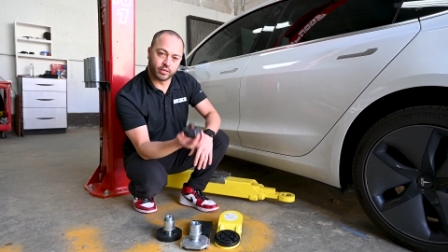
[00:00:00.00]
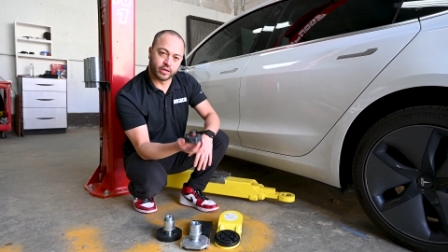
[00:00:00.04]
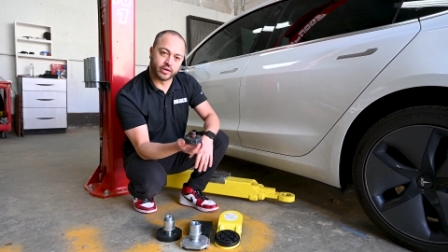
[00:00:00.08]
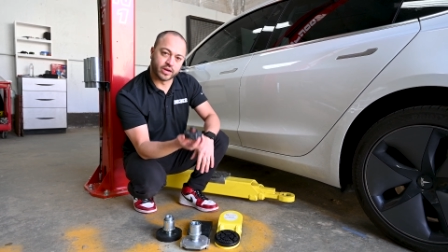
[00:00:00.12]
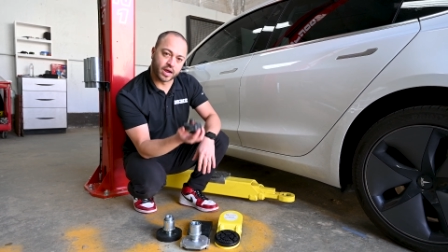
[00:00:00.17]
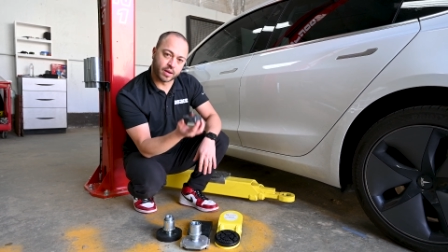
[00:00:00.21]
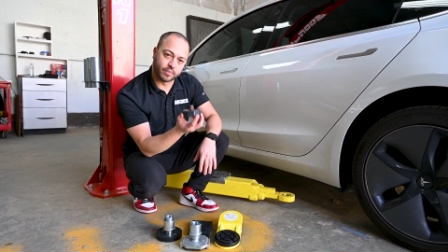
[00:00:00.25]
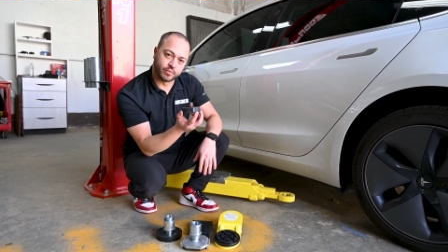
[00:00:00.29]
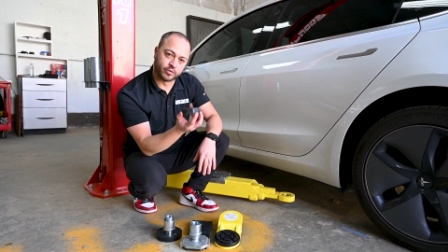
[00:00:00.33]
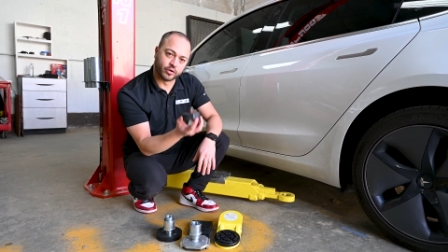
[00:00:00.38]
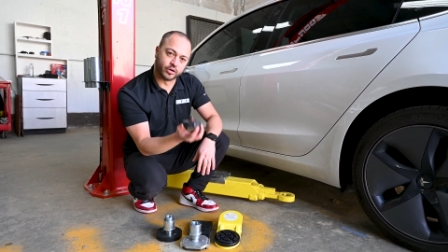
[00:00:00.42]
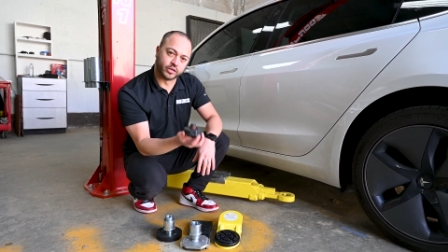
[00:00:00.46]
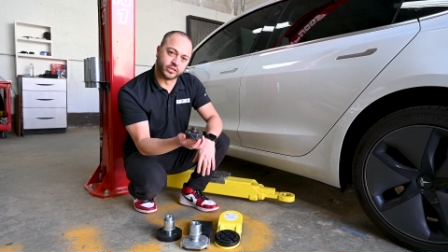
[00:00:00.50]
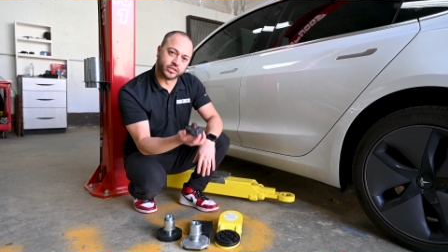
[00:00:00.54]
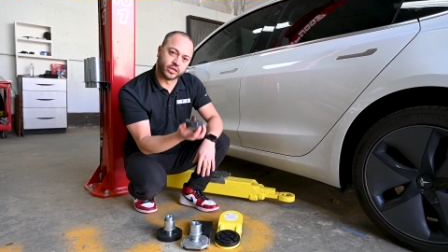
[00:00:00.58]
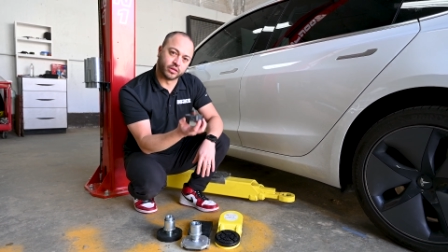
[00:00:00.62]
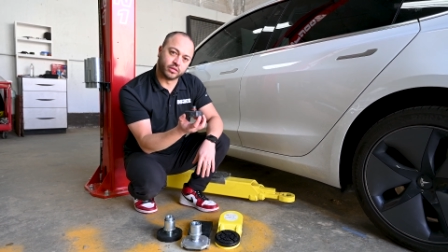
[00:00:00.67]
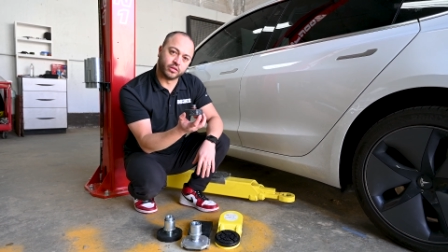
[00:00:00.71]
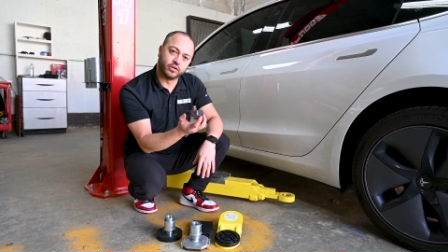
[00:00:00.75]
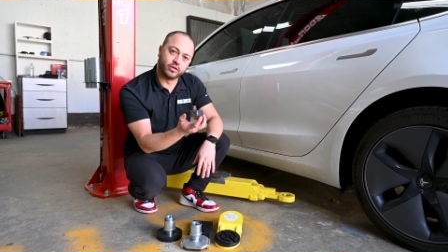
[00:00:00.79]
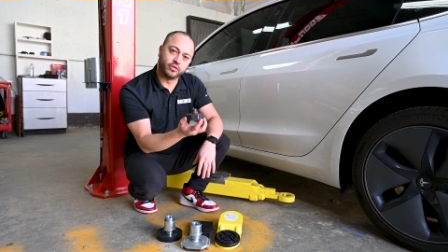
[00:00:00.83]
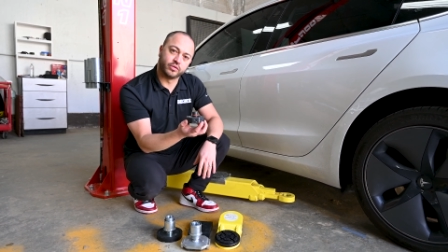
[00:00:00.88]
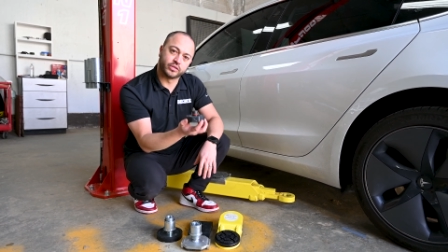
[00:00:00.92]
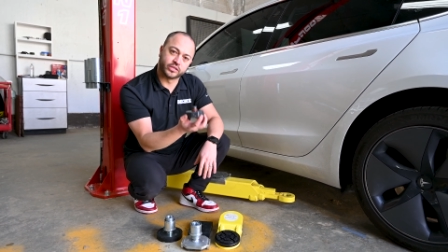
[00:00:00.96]
adapter
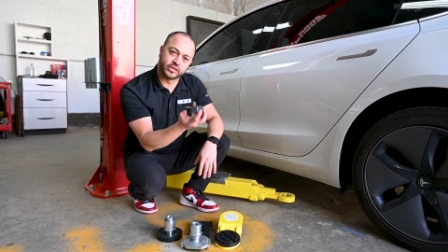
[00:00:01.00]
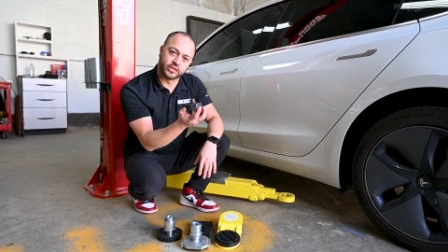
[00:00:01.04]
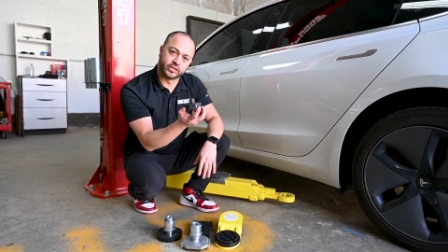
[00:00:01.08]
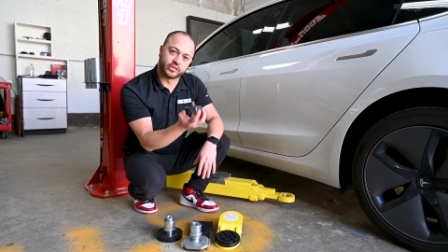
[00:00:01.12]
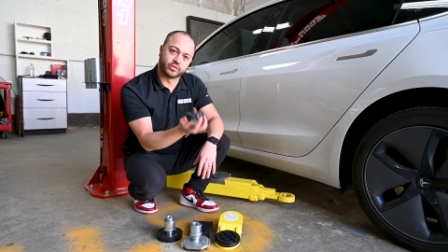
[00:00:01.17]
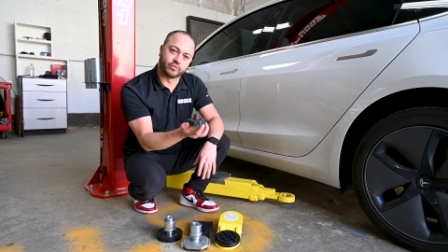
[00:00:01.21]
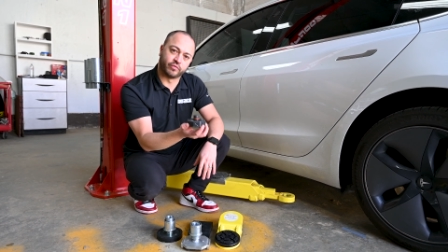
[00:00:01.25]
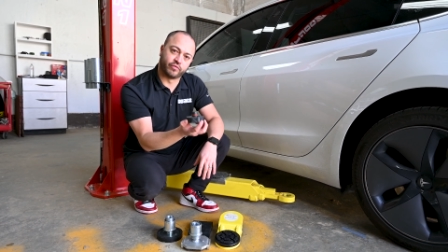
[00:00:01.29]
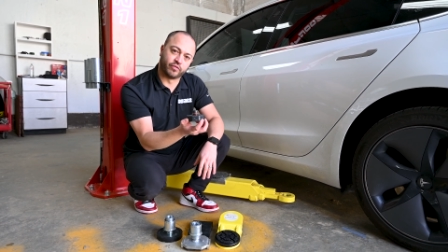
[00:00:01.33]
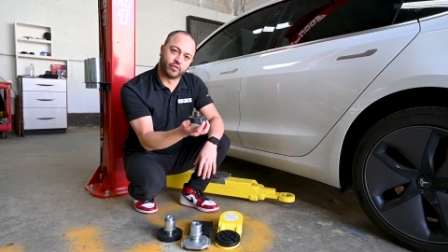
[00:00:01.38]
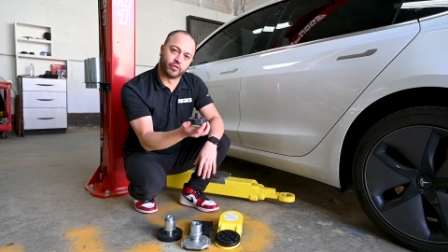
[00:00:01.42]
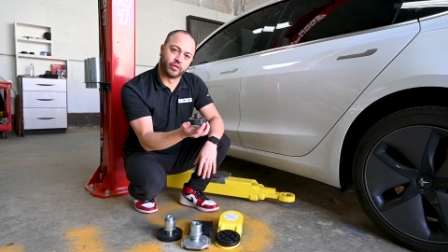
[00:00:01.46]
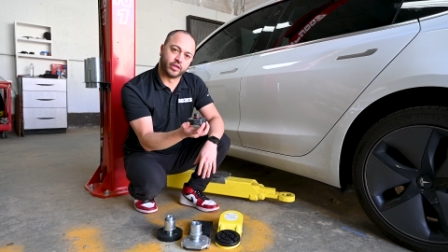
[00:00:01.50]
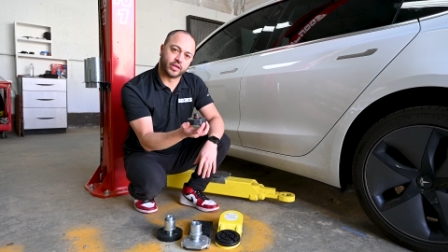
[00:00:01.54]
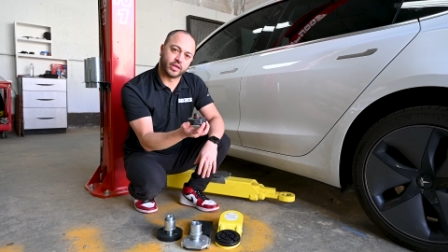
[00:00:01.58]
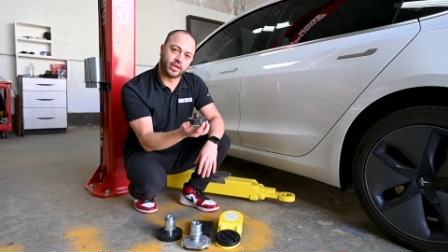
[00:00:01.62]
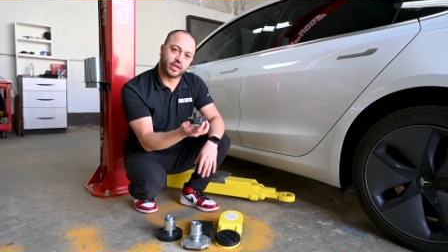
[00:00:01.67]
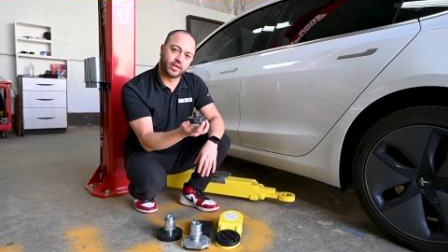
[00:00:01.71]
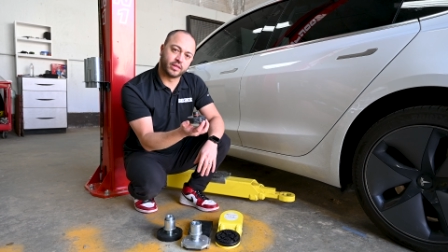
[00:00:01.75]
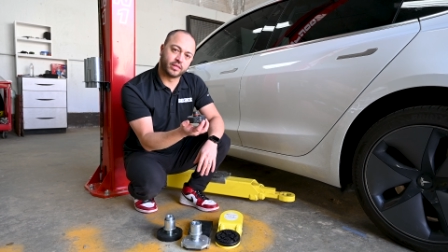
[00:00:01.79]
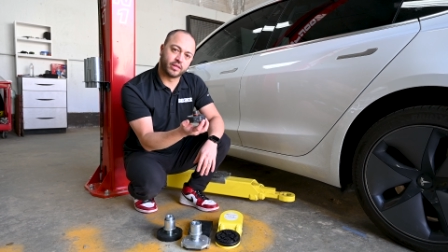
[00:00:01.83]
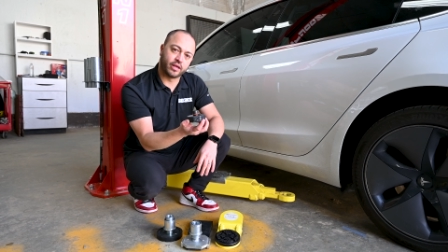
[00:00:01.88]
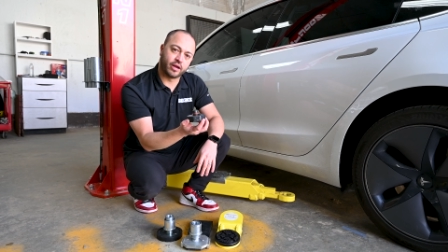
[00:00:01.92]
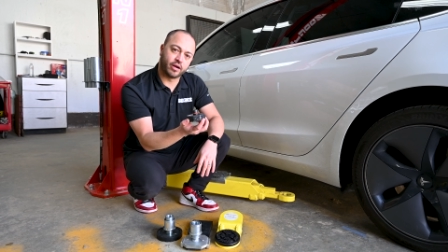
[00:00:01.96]
isn't loose, it's fully
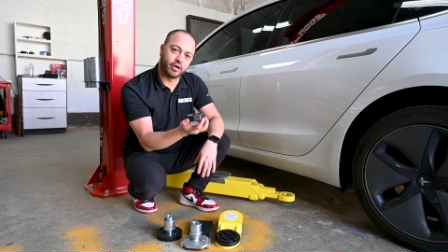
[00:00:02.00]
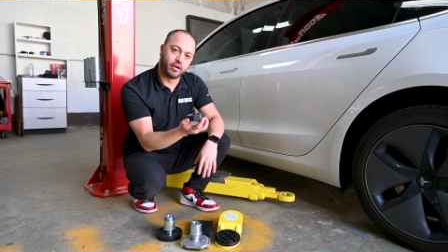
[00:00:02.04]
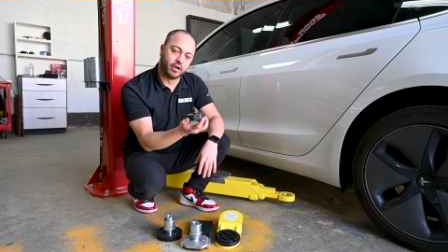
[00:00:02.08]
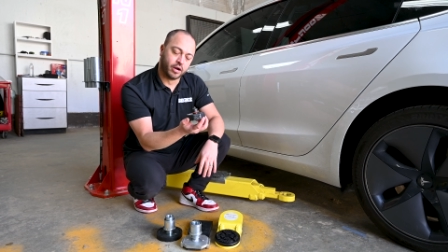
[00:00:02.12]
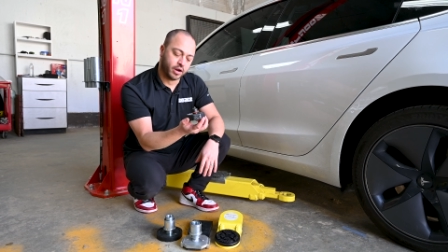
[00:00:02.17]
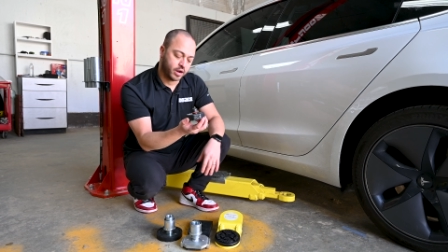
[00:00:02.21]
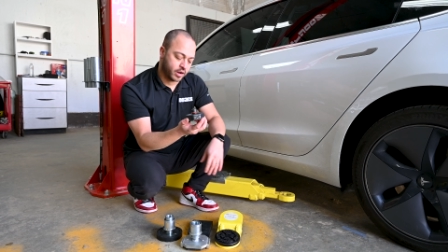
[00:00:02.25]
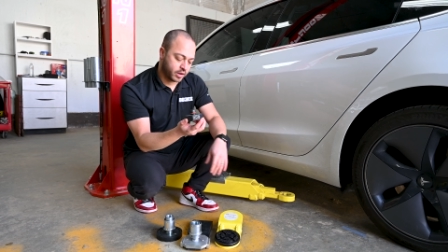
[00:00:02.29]
in there,